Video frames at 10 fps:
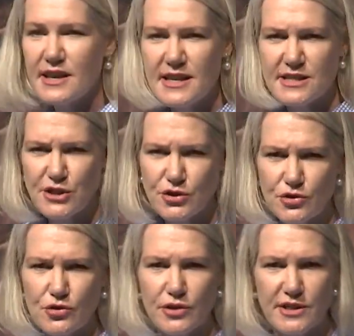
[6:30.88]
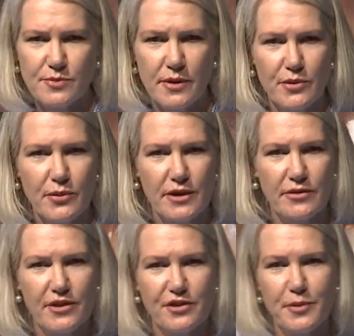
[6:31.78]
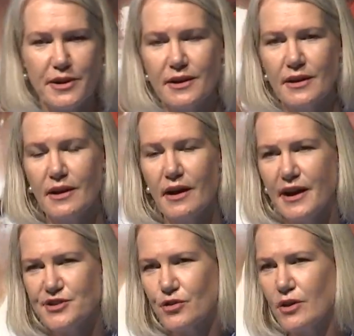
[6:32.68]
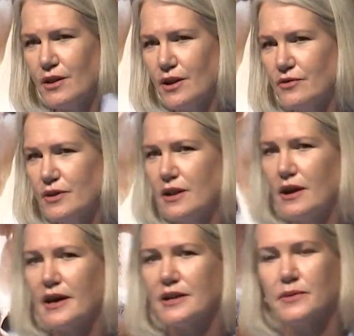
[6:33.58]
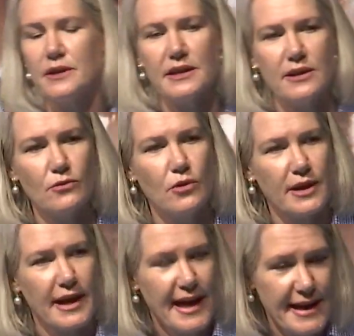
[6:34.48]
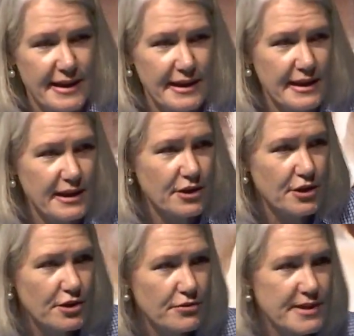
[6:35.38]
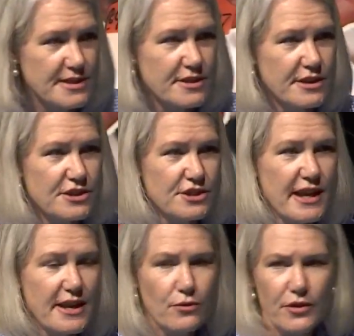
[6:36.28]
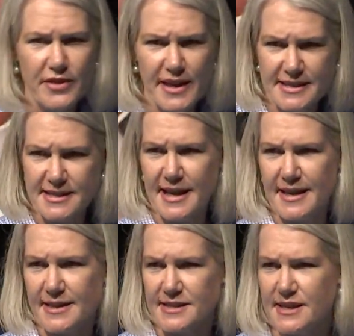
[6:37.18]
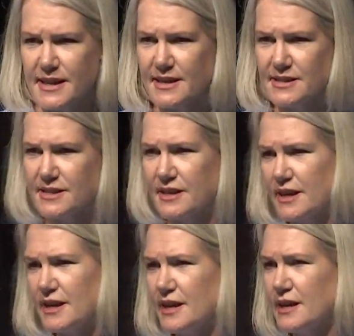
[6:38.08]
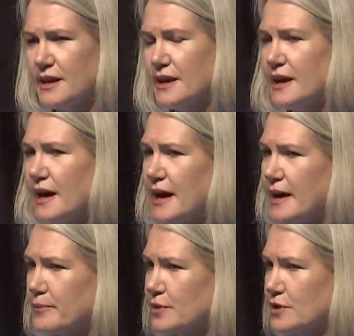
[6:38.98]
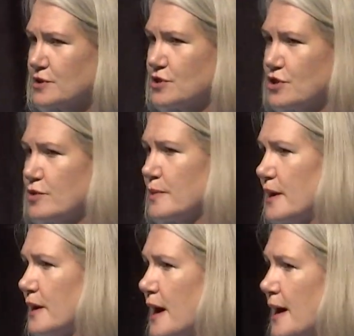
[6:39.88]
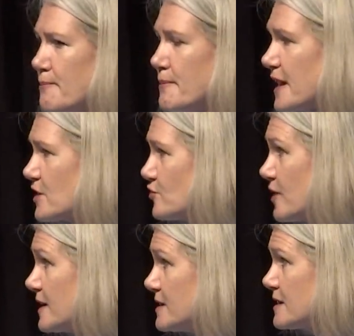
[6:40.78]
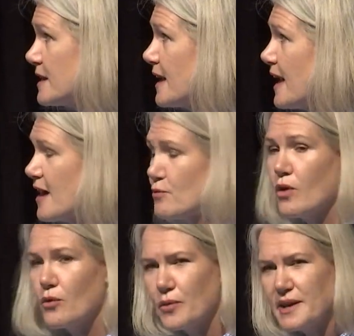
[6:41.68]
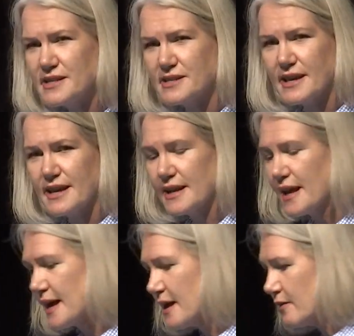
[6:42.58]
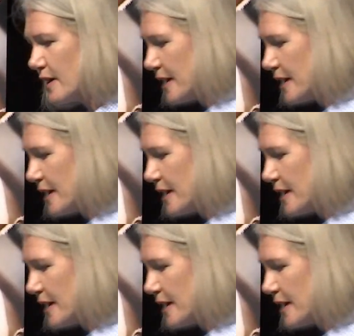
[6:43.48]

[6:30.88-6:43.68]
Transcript: easy to cook is probably one of those. But I saw a lot of alignment in what Anna and her research and what they're saying. They're seeing as the key consumer mega trends and what we see in our